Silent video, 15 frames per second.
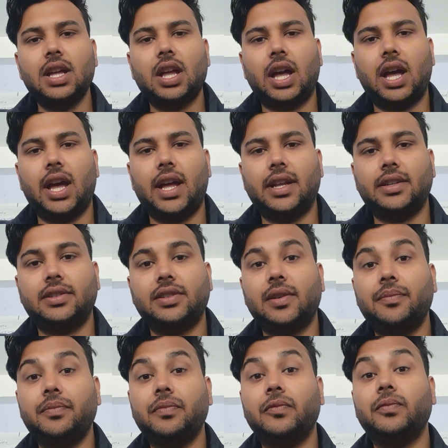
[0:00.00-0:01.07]
And
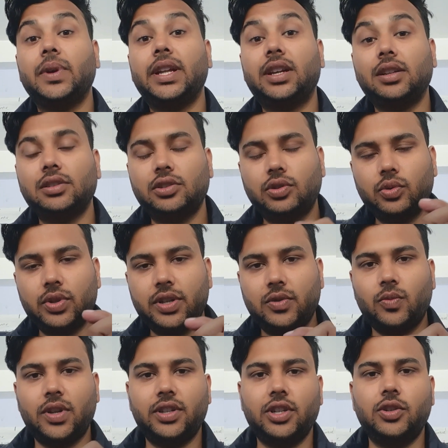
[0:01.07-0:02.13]
some medical students,
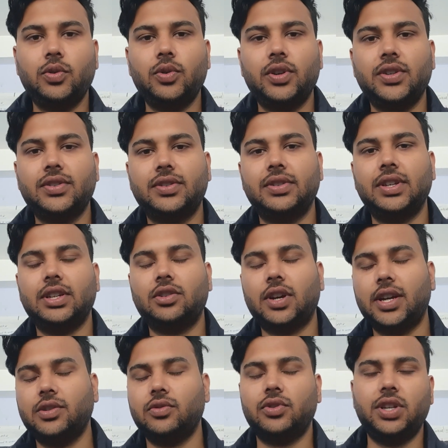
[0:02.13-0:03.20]
what they do is they
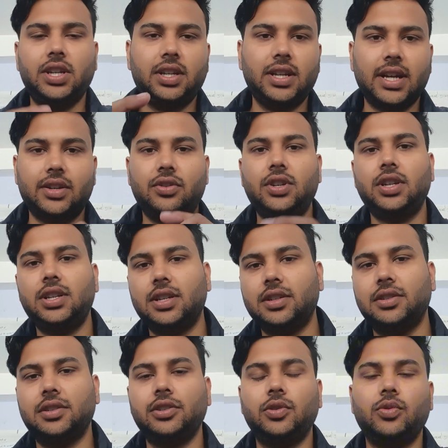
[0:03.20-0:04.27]
try to read and
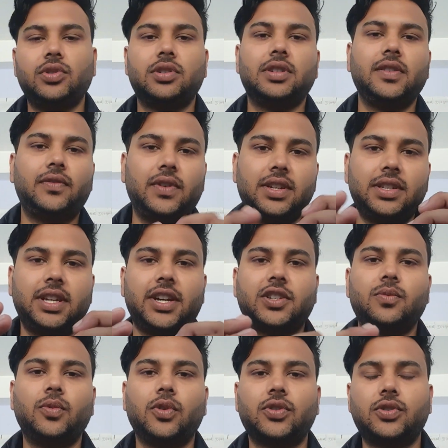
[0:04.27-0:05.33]
use different
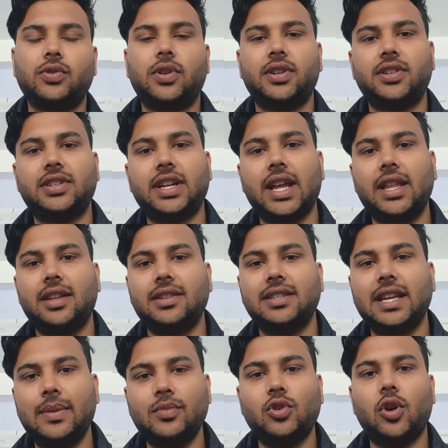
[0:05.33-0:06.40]
textbooks to understand the
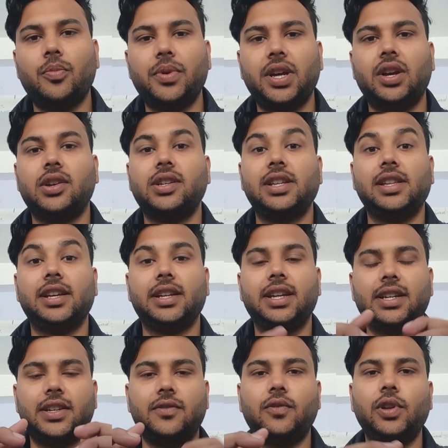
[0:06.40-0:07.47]
same topic until they
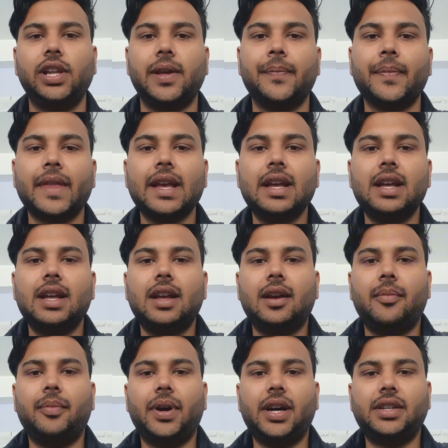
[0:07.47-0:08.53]
get it fully.
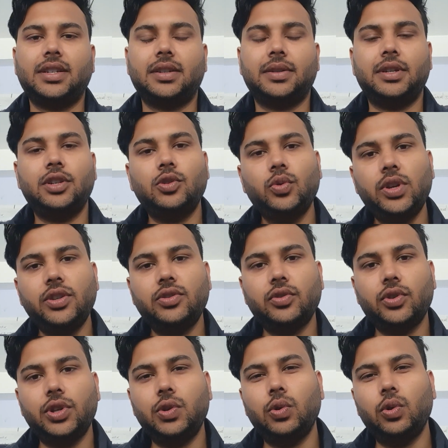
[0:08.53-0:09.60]
But in doing so,
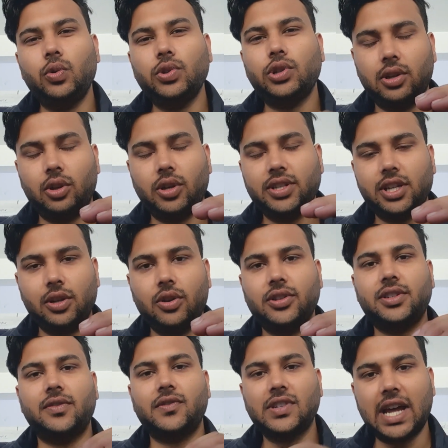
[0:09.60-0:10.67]
you lose lots and lots
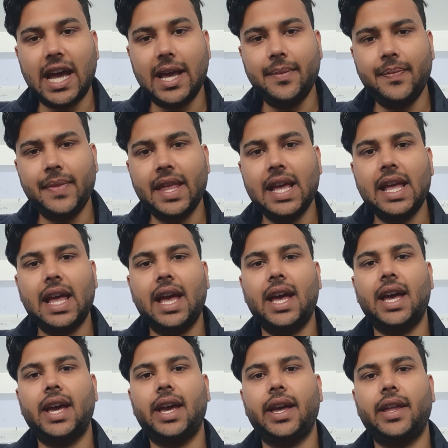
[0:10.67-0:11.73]
of time,
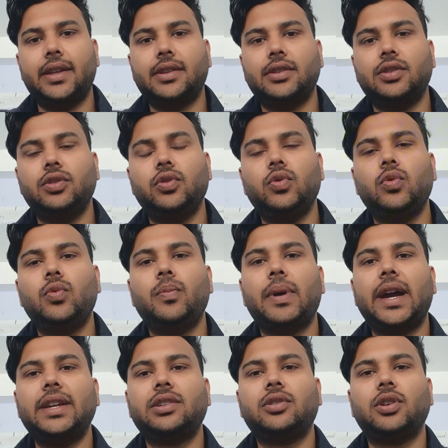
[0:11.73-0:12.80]
and you
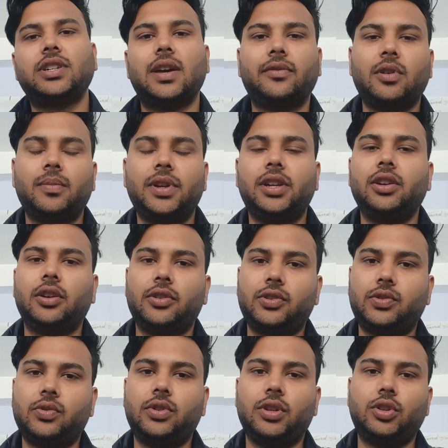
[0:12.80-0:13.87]
might not have completely
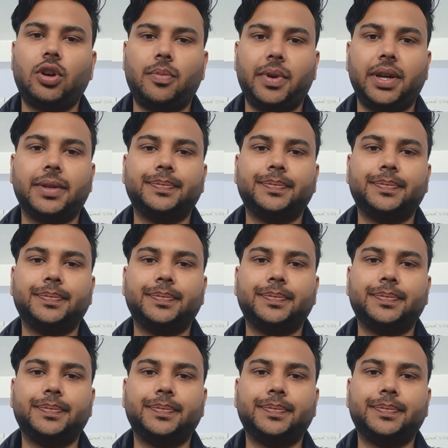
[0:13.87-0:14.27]
understood the topic.